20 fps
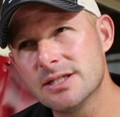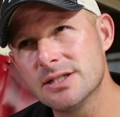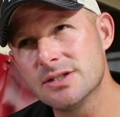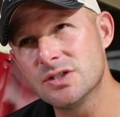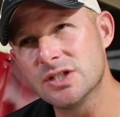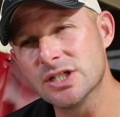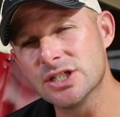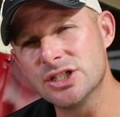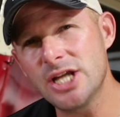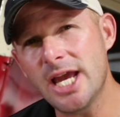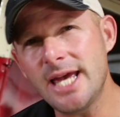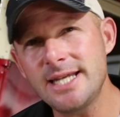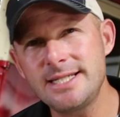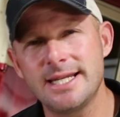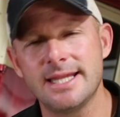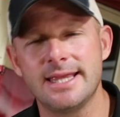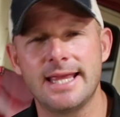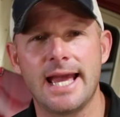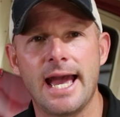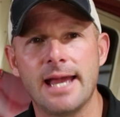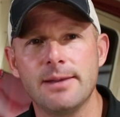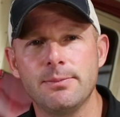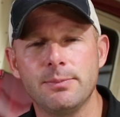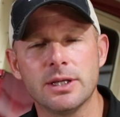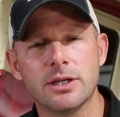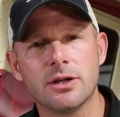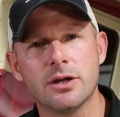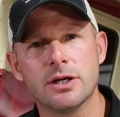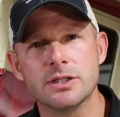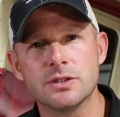suggested that
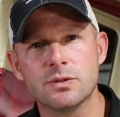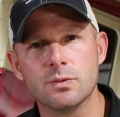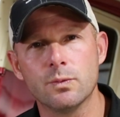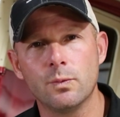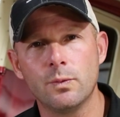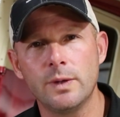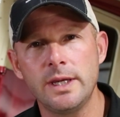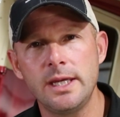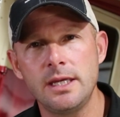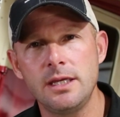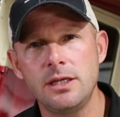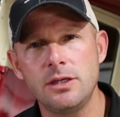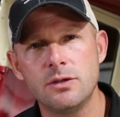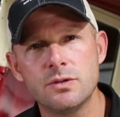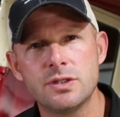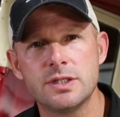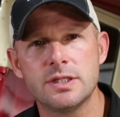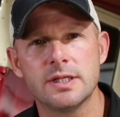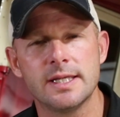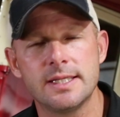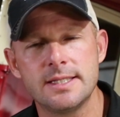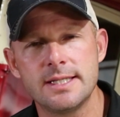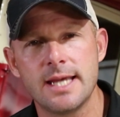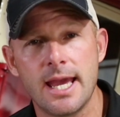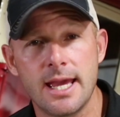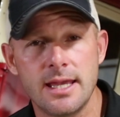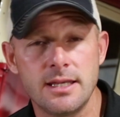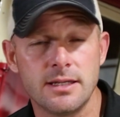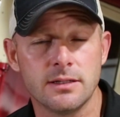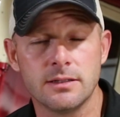because we used to attend,